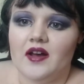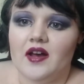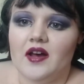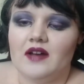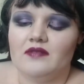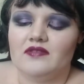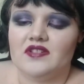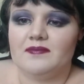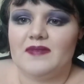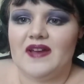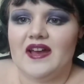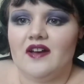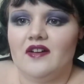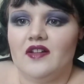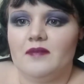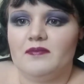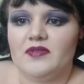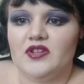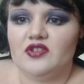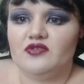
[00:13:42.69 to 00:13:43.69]
out
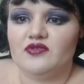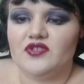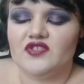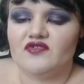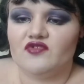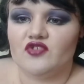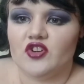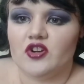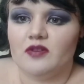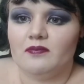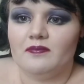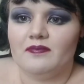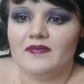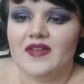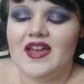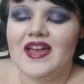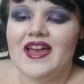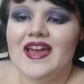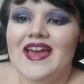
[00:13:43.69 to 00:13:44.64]
about abuse from